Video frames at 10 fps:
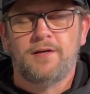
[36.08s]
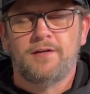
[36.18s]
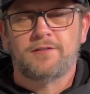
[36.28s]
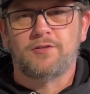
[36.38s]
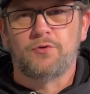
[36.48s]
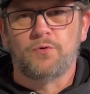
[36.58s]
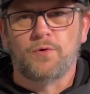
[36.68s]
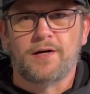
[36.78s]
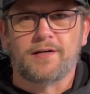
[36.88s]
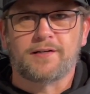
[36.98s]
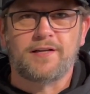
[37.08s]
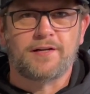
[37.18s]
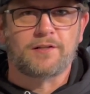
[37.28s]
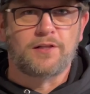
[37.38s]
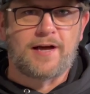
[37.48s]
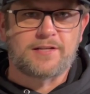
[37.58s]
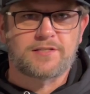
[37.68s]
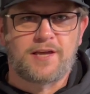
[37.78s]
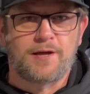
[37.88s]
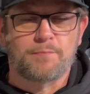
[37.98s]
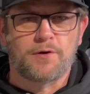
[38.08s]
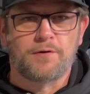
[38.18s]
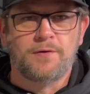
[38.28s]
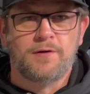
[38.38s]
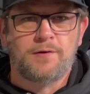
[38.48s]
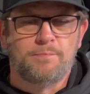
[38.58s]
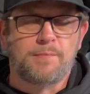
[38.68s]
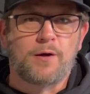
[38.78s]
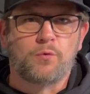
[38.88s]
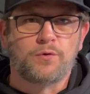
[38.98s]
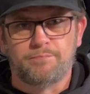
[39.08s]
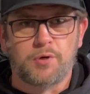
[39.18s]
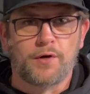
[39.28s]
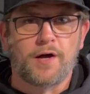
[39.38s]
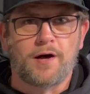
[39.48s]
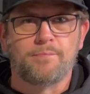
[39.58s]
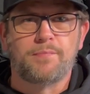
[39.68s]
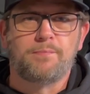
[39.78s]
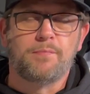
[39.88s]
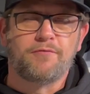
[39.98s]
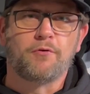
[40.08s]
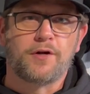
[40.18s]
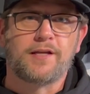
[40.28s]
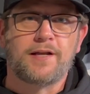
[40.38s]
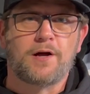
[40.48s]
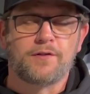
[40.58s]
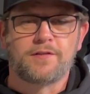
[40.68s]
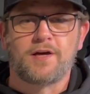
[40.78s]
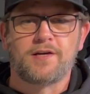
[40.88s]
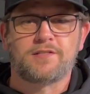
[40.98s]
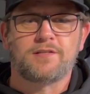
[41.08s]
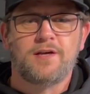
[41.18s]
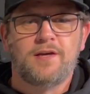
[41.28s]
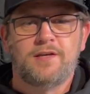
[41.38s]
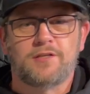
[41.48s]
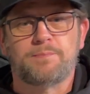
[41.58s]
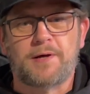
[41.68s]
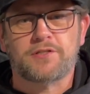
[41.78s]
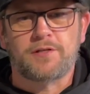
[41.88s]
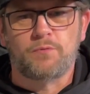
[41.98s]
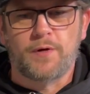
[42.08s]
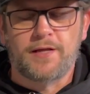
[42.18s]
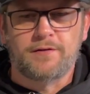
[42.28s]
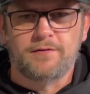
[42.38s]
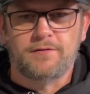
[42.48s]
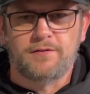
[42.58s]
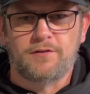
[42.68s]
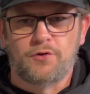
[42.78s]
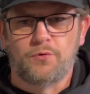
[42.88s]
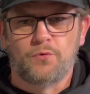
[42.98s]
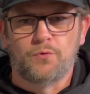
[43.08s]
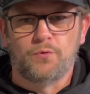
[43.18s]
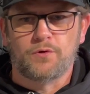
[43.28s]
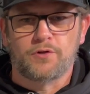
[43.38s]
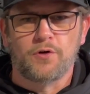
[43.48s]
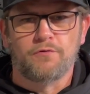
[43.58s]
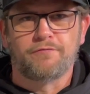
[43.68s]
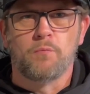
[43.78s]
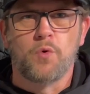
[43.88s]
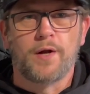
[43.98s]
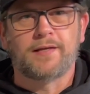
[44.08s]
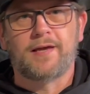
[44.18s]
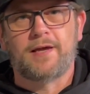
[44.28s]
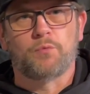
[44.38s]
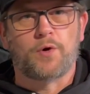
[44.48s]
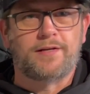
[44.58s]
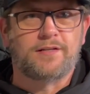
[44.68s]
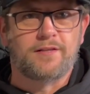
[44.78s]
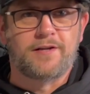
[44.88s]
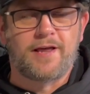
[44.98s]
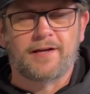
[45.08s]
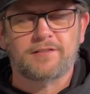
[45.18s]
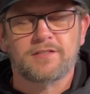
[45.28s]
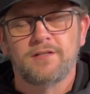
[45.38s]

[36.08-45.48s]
to get a glass camera mount put up before you get out on the ice, especially when you go from one game right to the next.